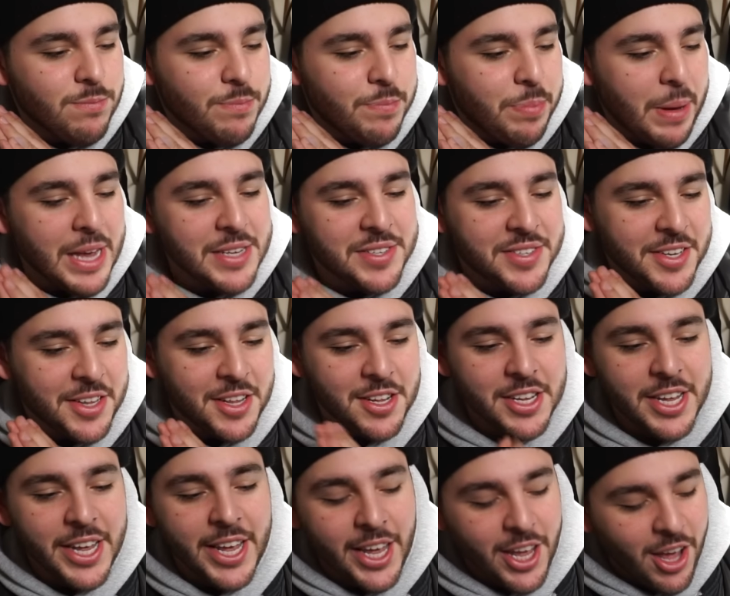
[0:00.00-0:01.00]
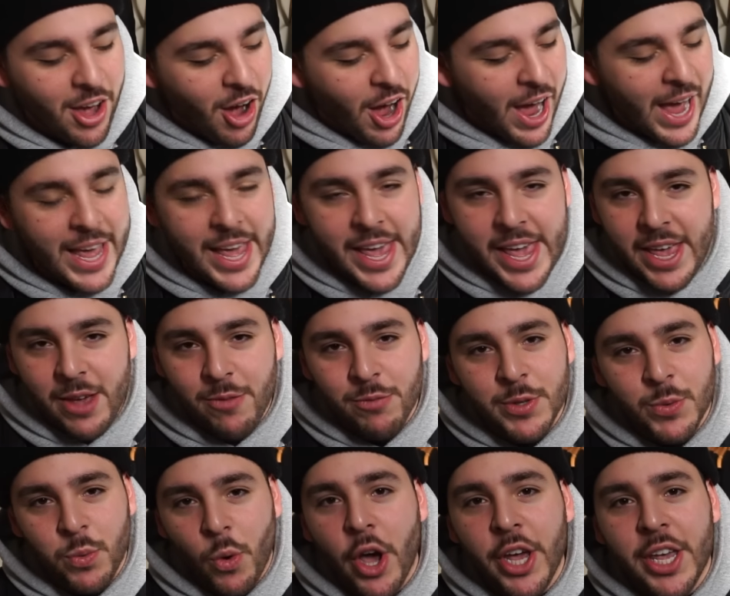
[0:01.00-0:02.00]
Basically, I
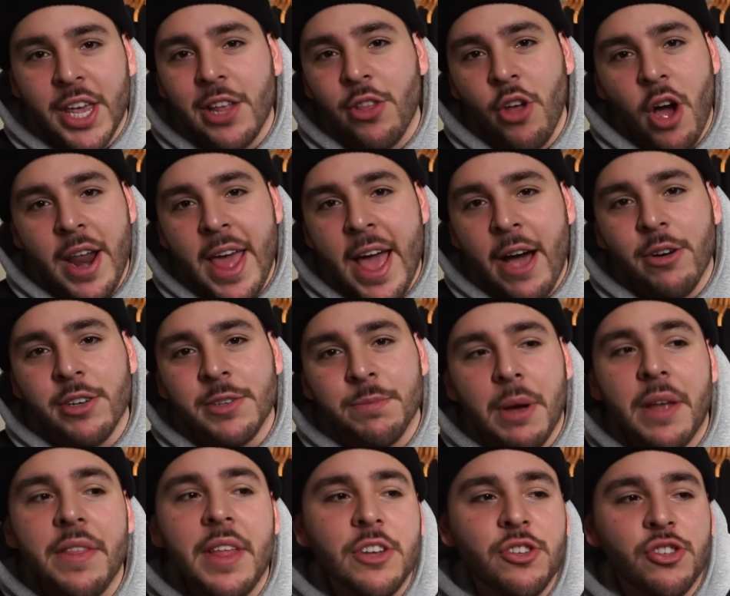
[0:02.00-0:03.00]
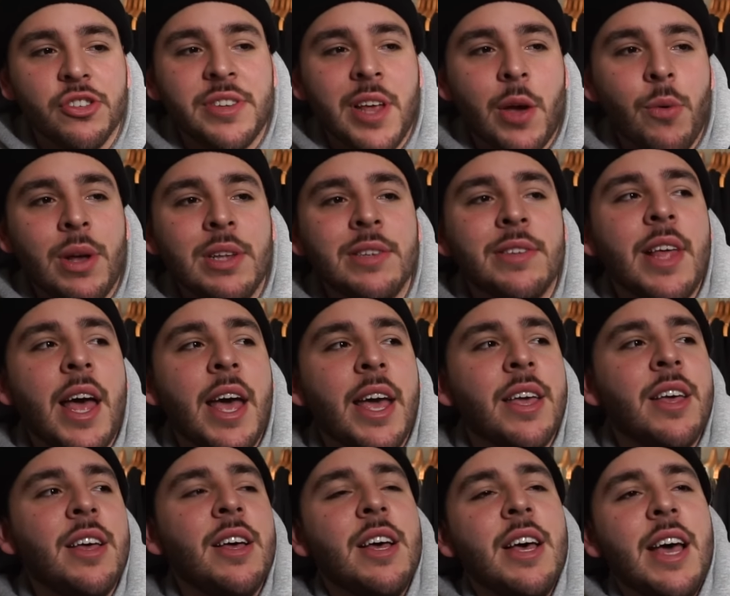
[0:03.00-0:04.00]
was working 9 hours, Monday, Tuesday,
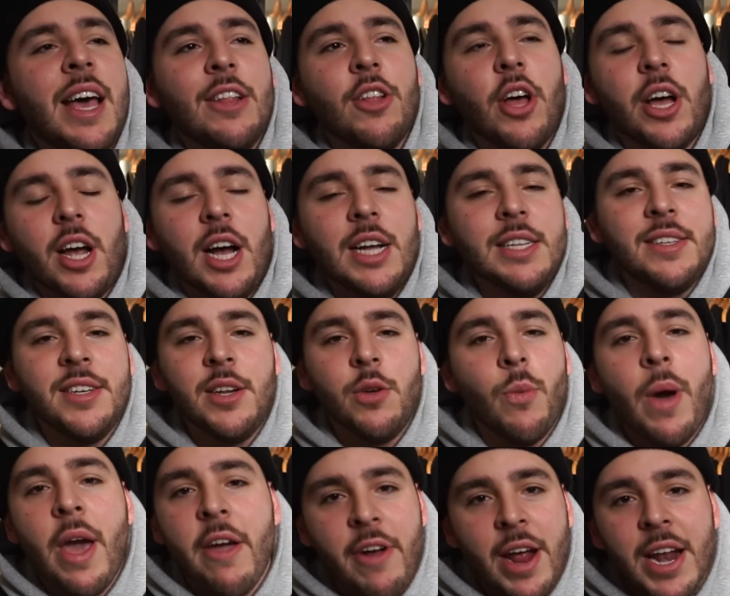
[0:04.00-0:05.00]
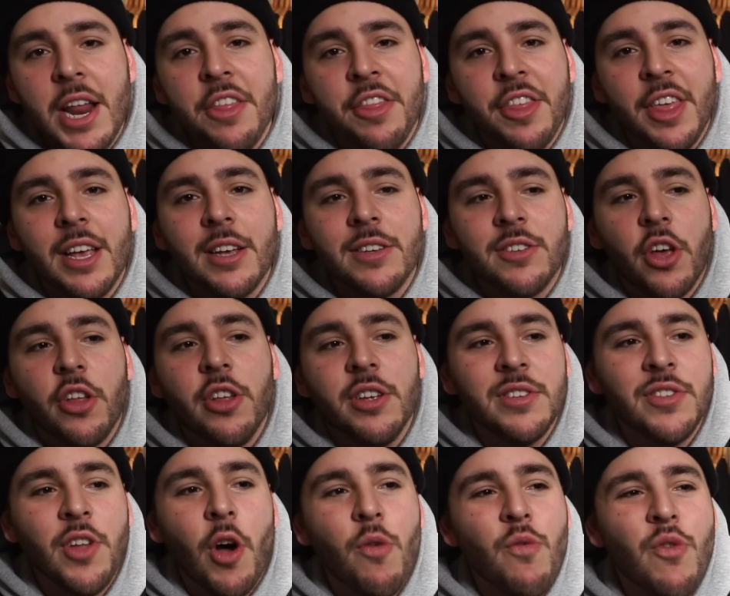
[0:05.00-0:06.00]
Wednesday, and like I didn't wear anything, so
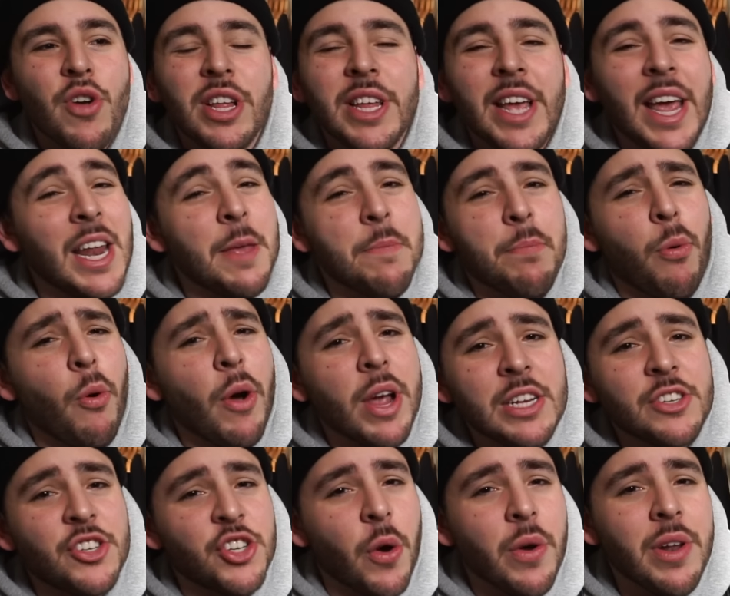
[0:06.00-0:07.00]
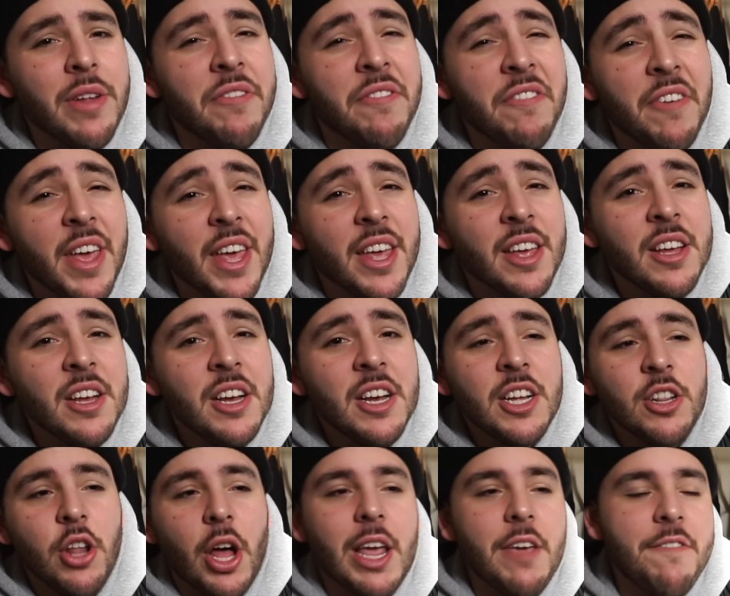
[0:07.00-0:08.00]
there's not really any point in showing a fit.
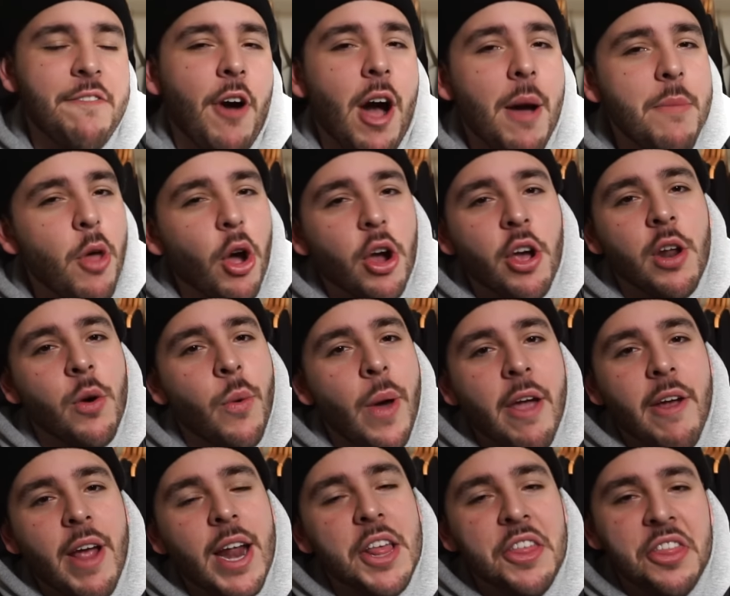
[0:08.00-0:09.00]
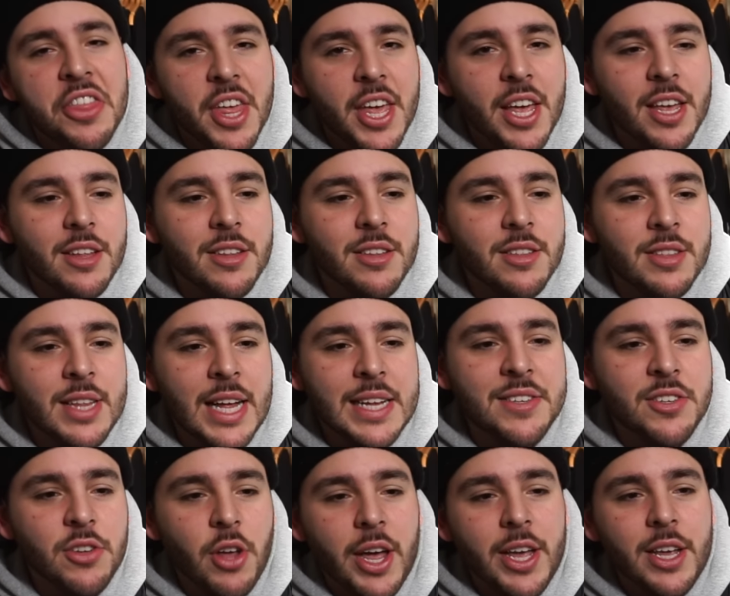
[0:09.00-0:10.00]
Like, if I'm not going to wear anything
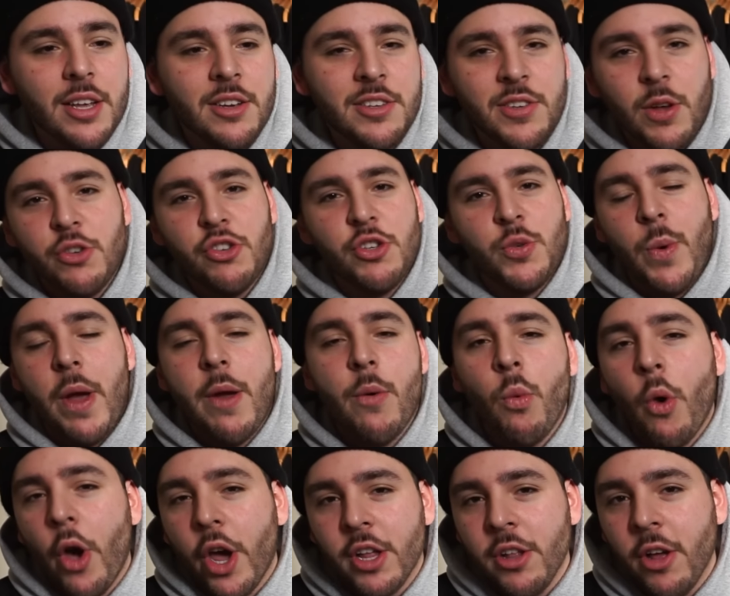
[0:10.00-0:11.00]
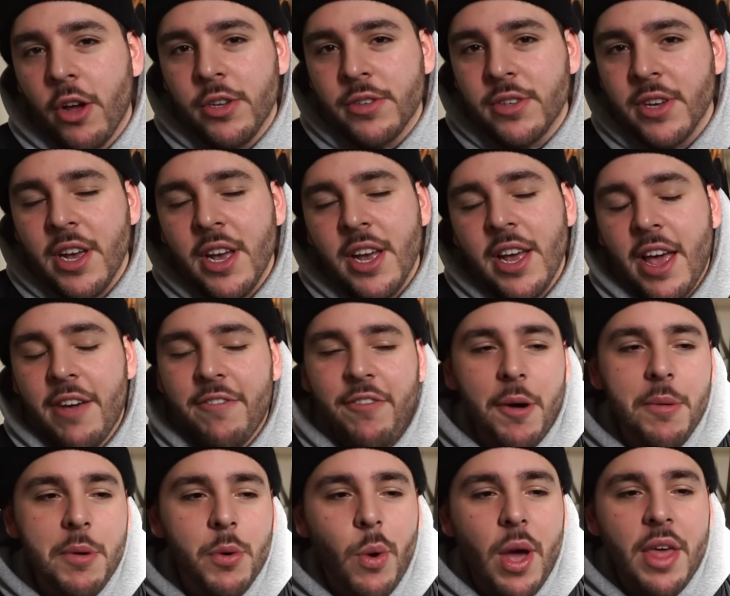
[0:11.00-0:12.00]
that's like, because I was just wearing work clothes, if
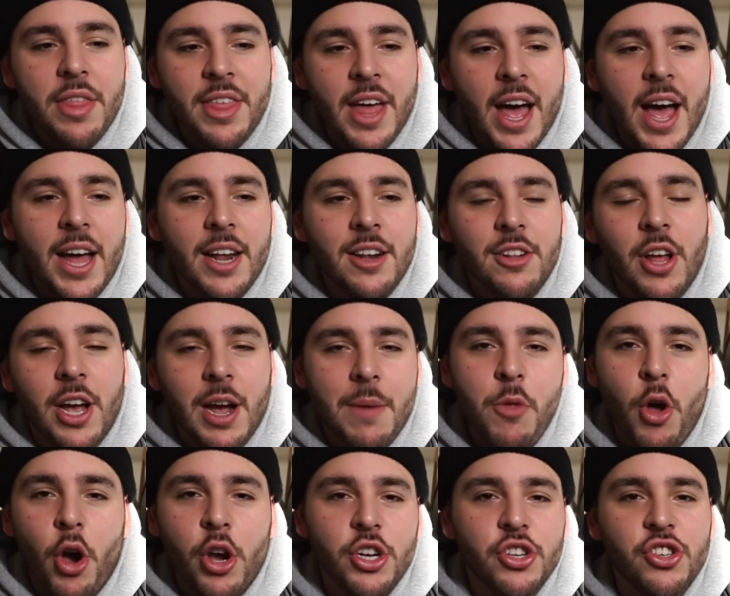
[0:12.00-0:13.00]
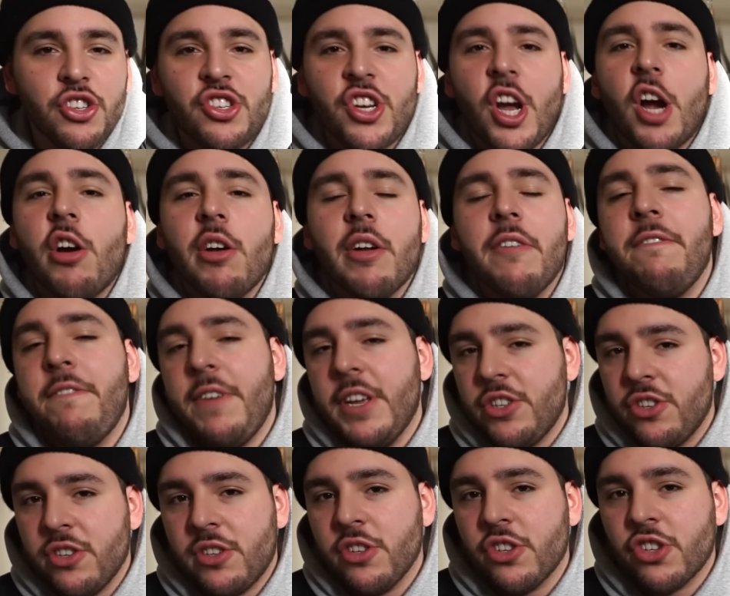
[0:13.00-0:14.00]
I'm going to wear that, like, I'm not going to just chuck on a fit
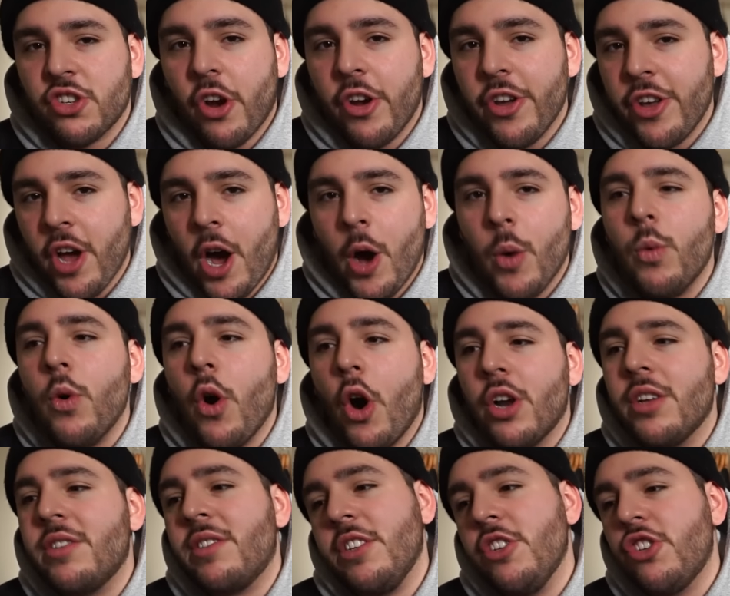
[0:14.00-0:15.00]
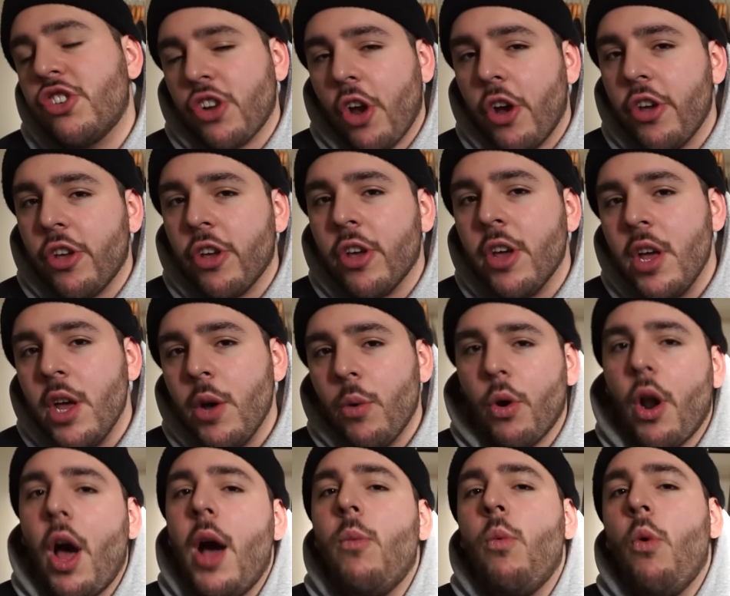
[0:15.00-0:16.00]
just to show you. I will honestly show you
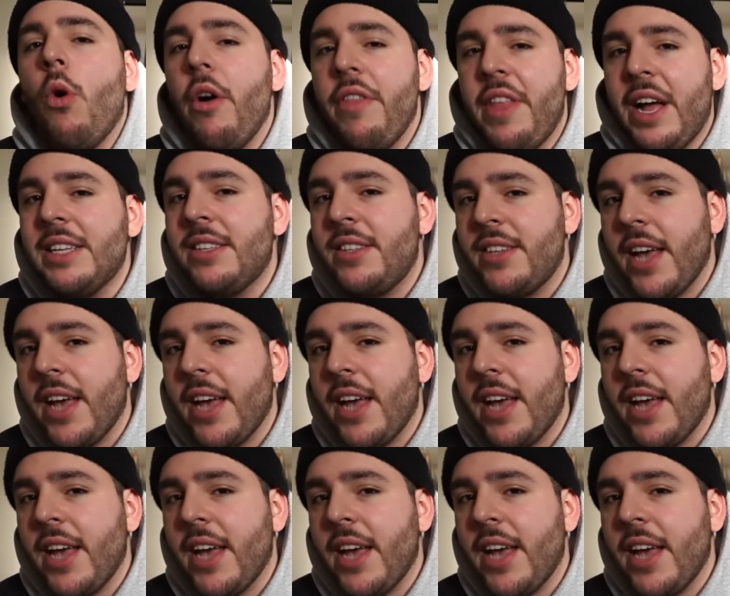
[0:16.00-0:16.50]
what I wore that